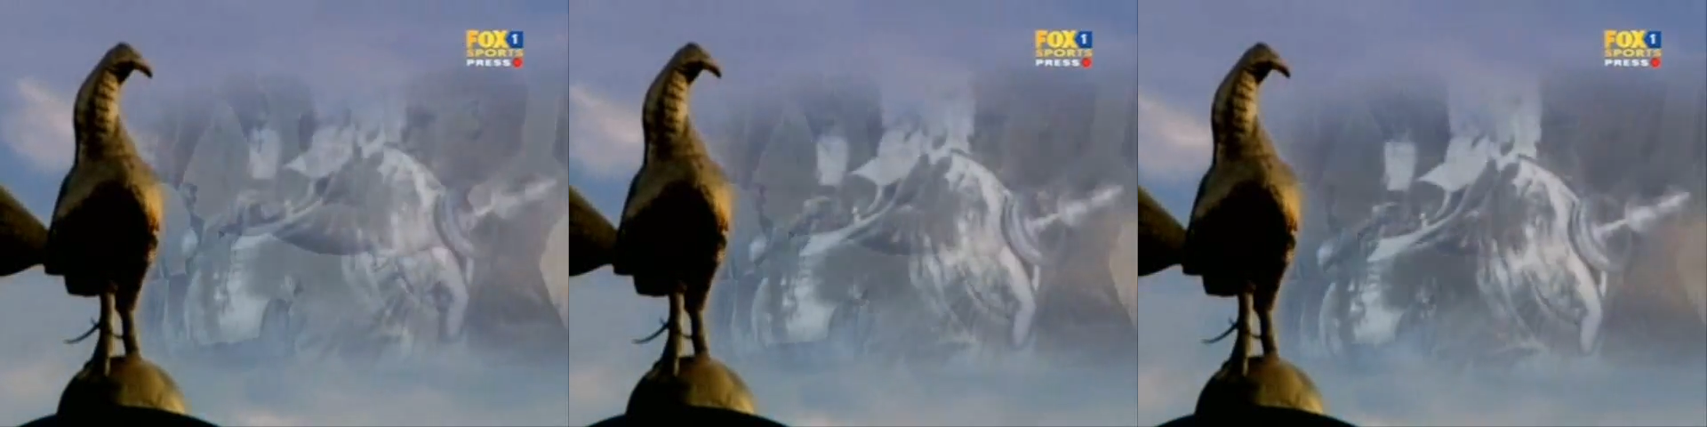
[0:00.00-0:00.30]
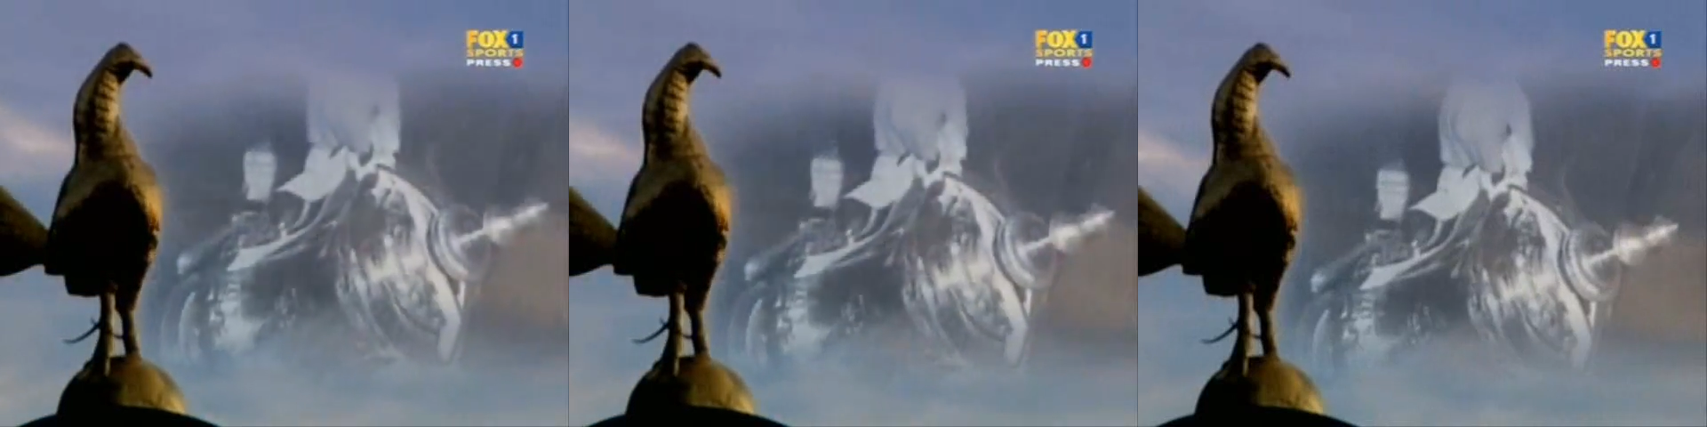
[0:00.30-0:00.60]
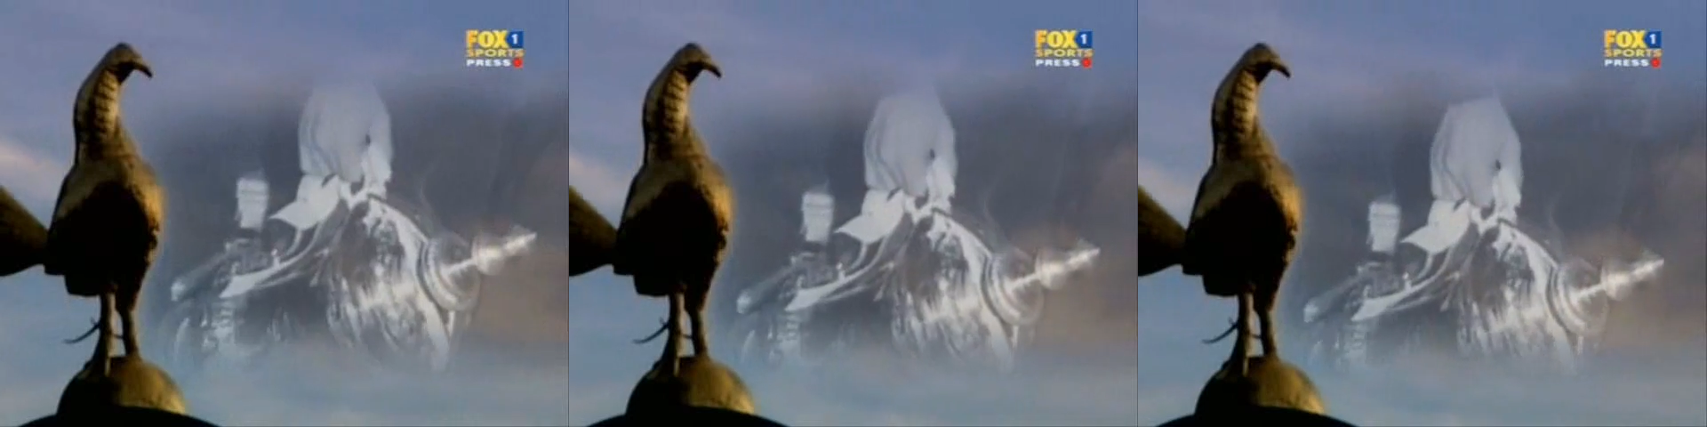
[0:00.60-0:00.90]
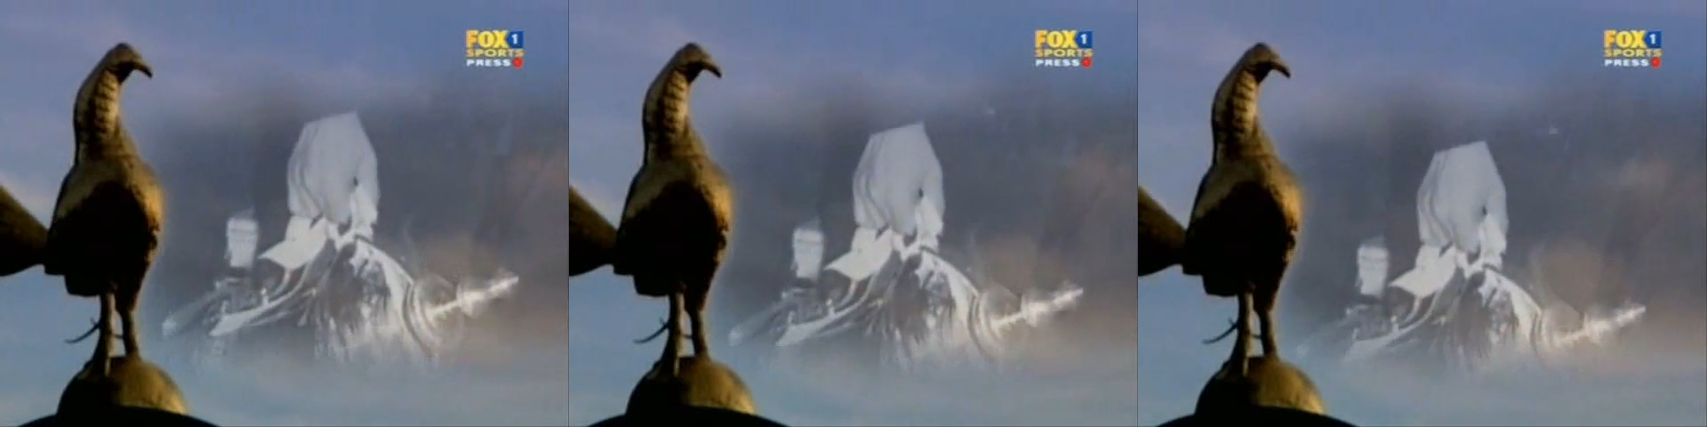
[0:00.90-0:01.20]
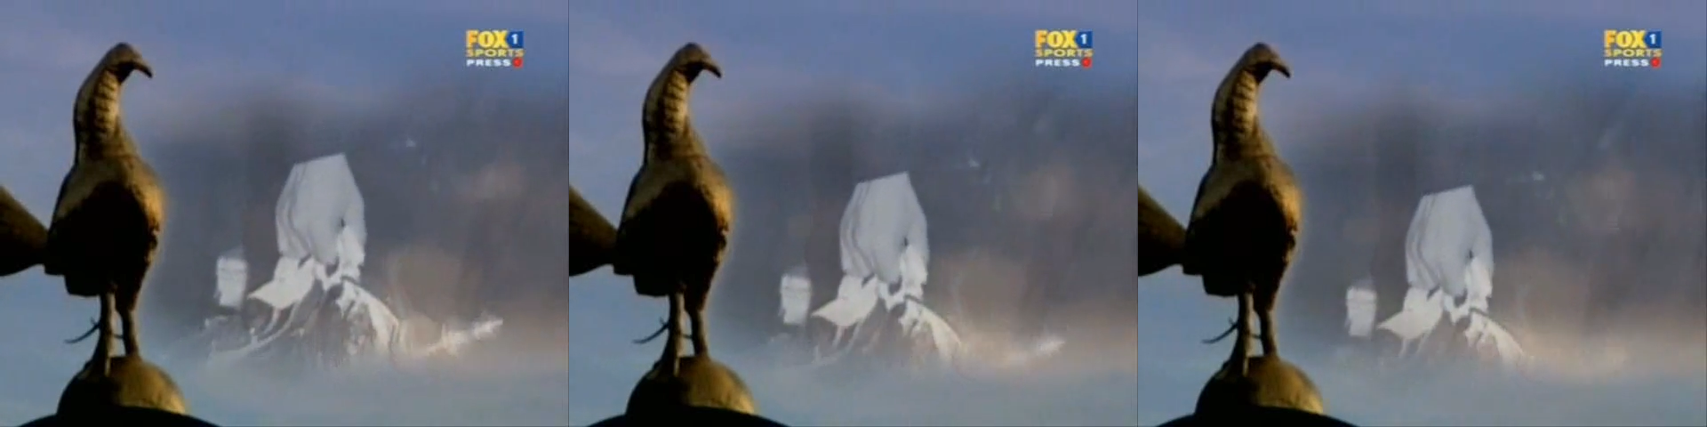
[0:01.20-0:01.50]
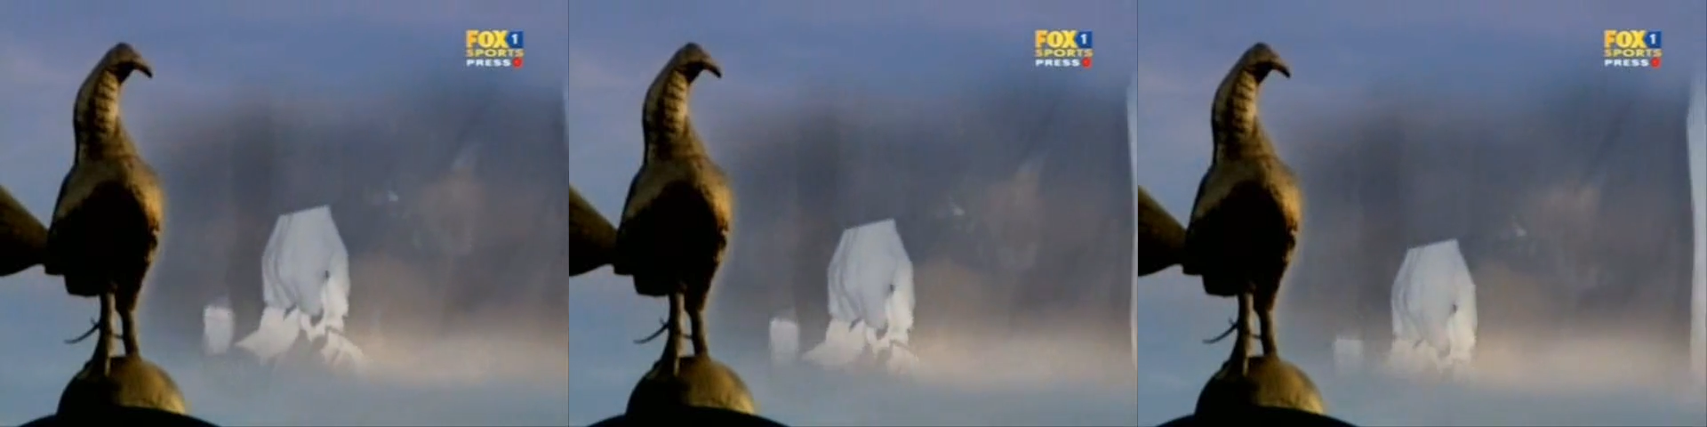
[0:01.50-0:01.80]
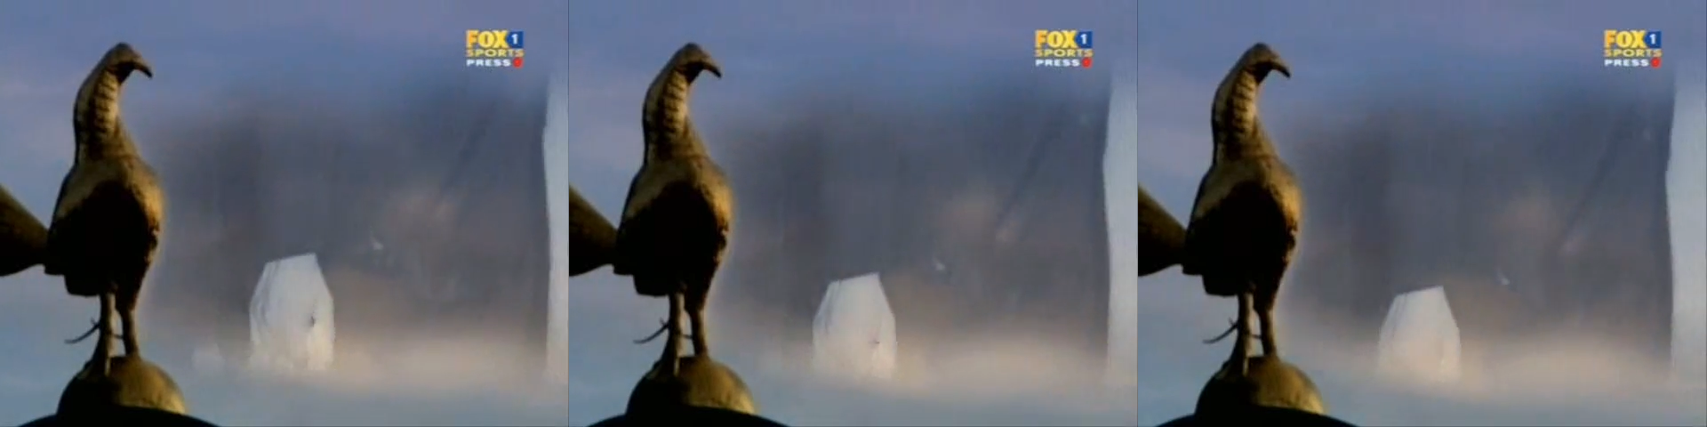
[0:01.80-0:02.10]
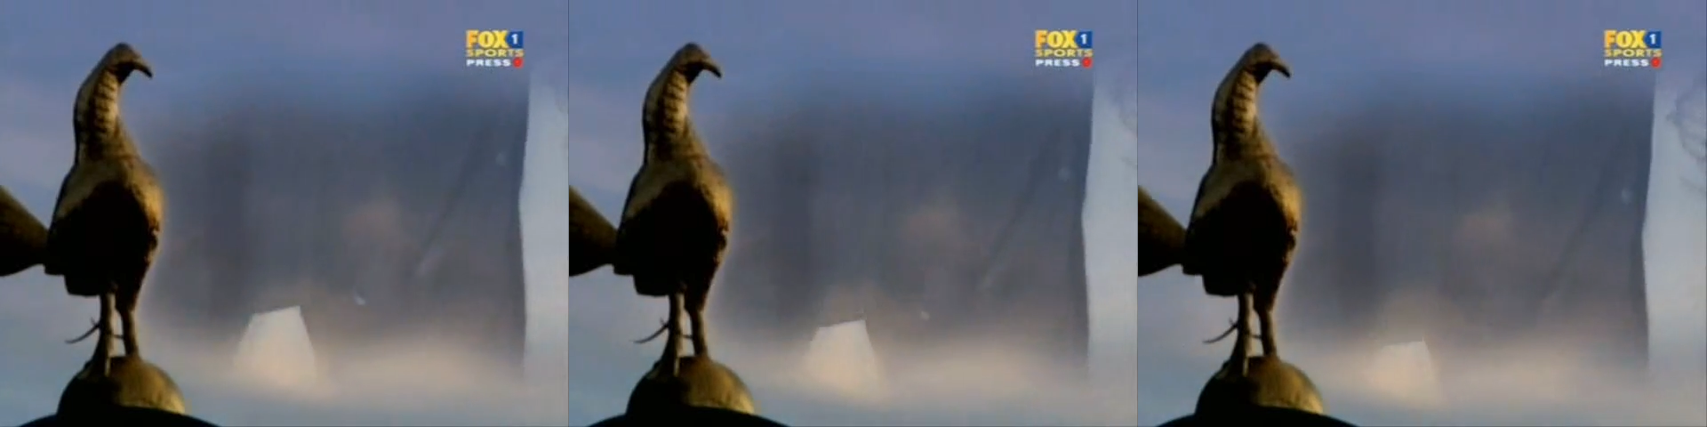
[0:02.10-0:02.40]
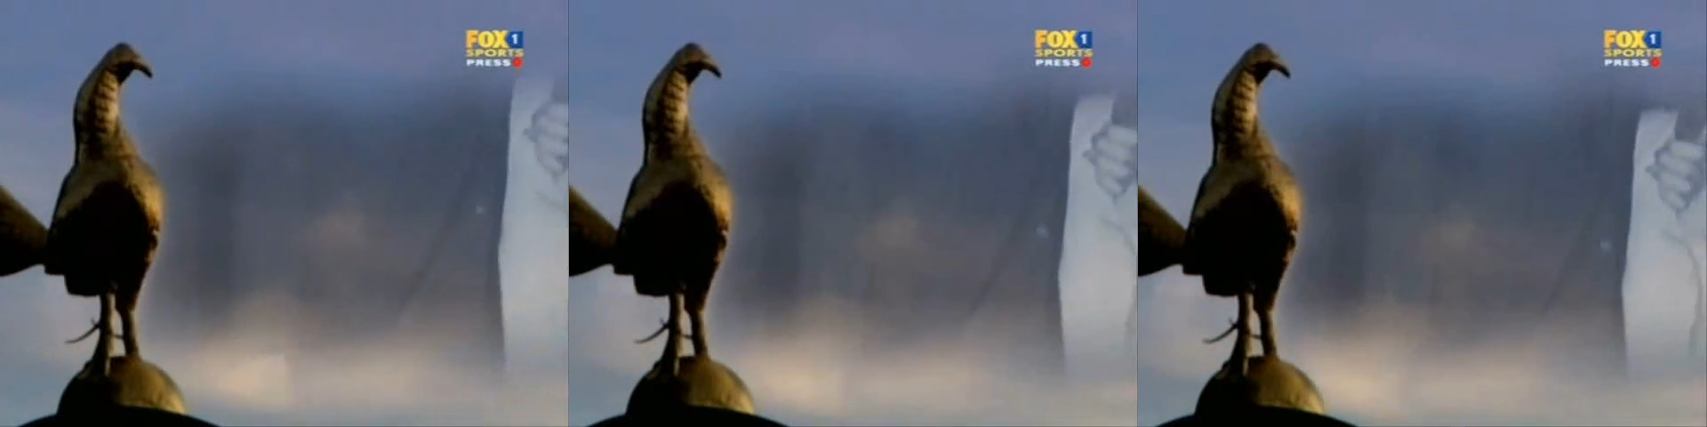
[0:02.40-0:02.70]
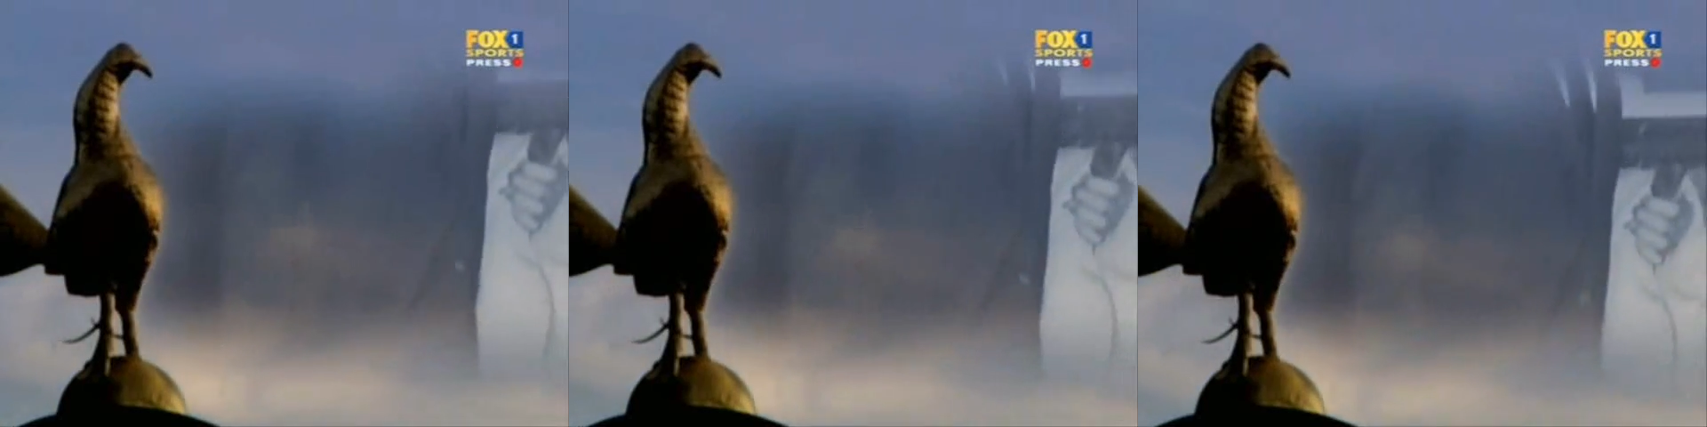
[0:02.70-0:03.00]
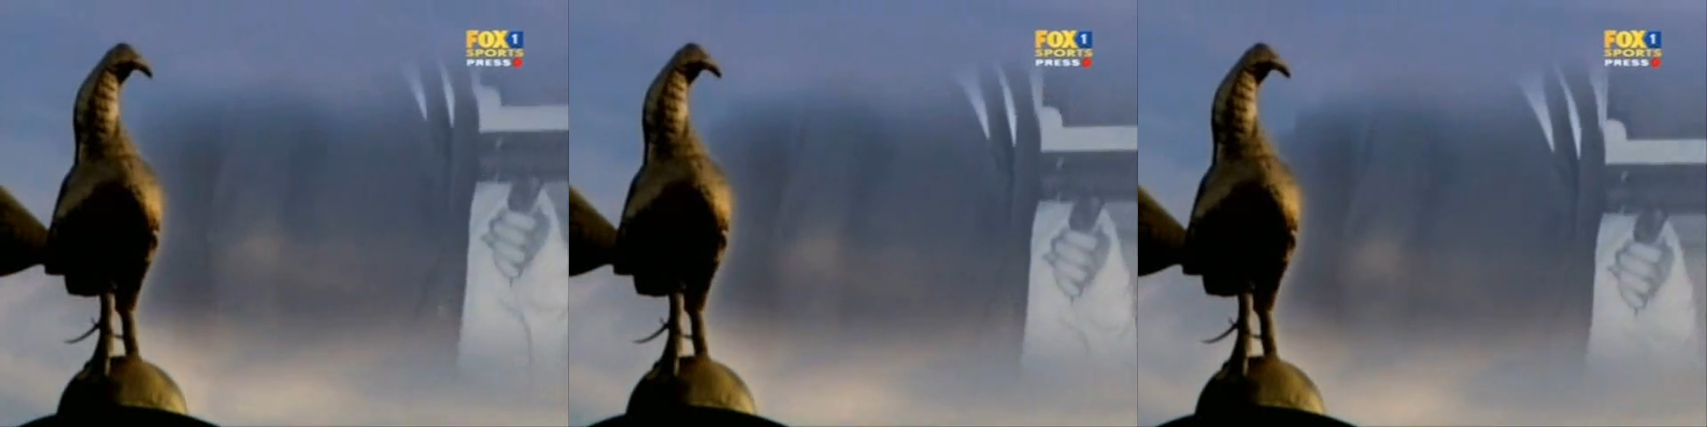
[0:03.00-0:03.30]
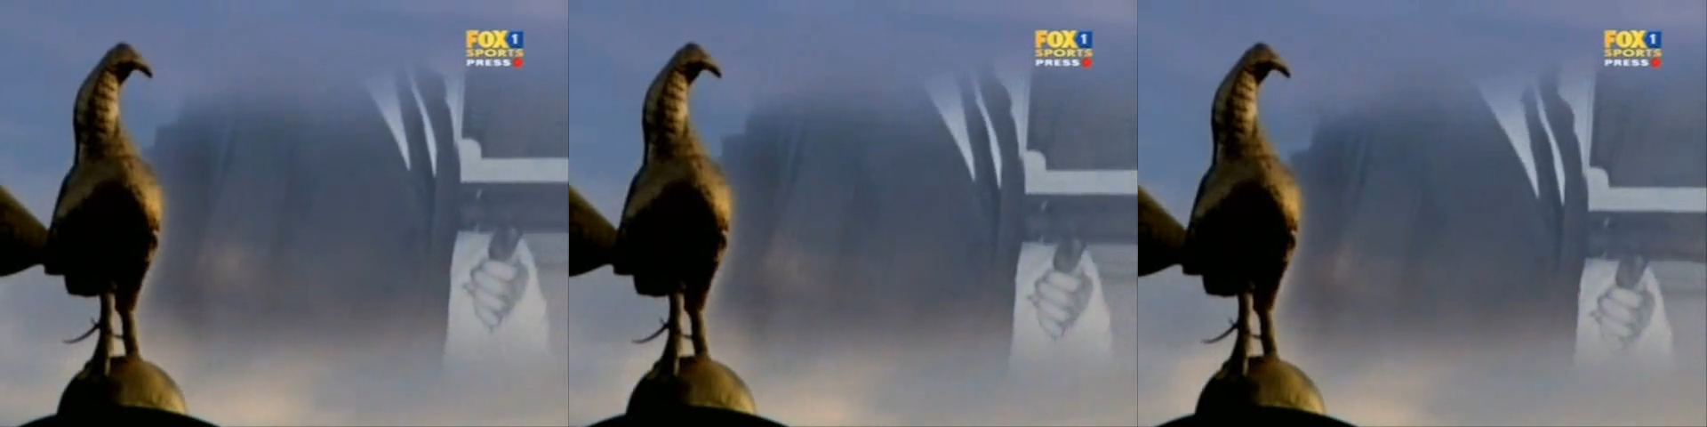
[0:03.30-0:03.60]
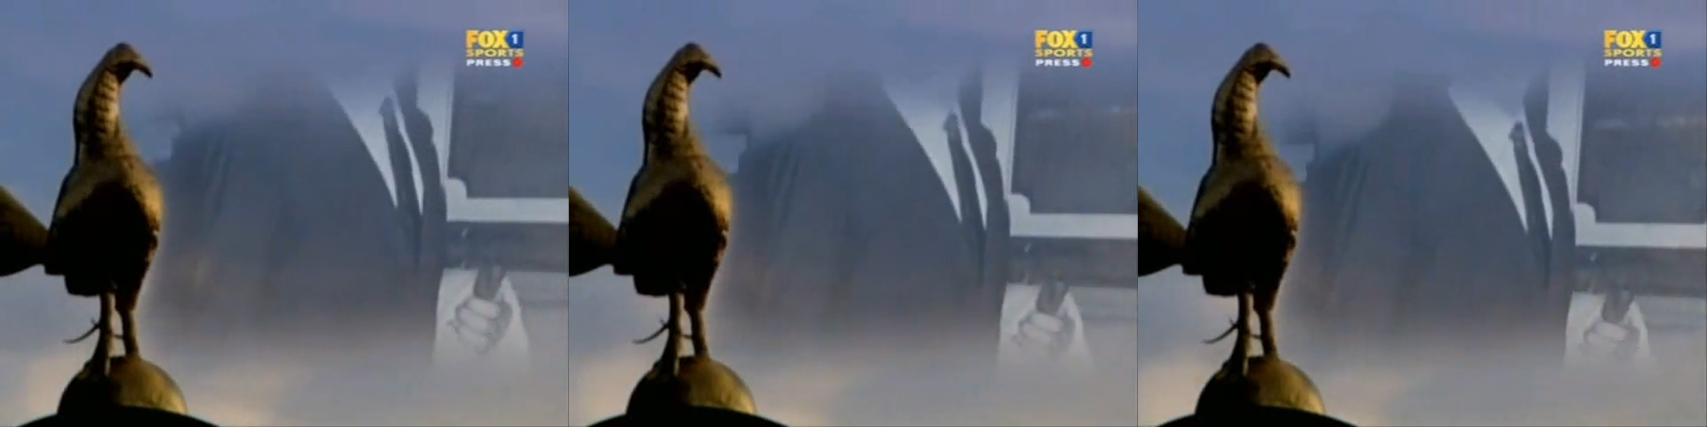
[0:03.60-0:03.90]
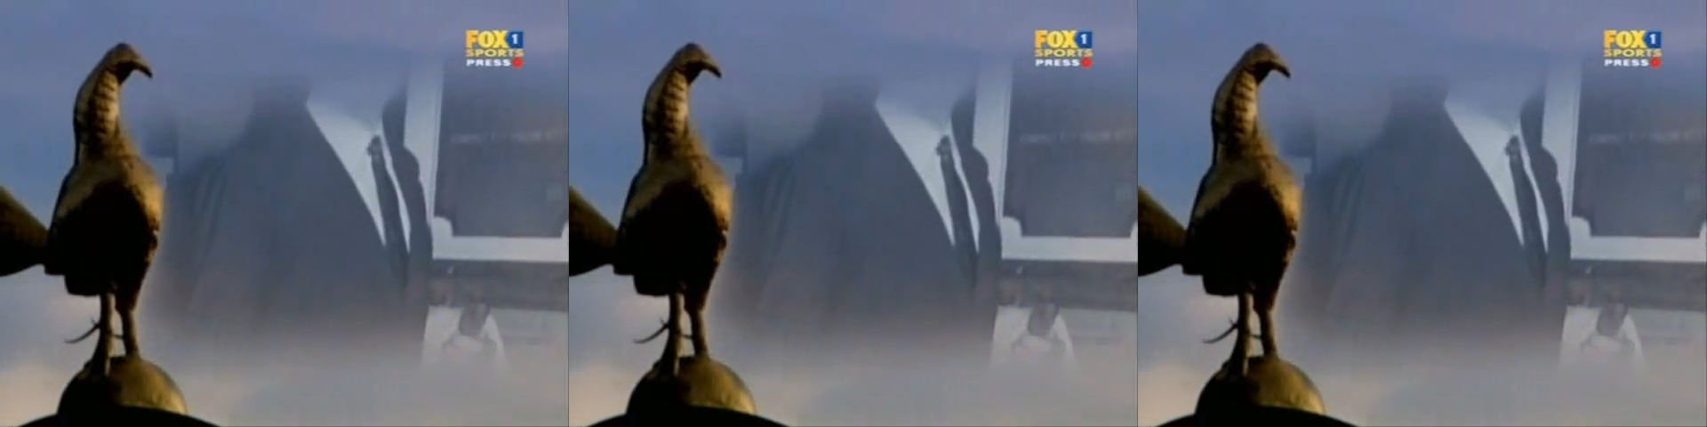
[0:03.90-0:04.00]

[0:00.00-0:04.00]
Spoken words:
Nobody's mouth can be seen.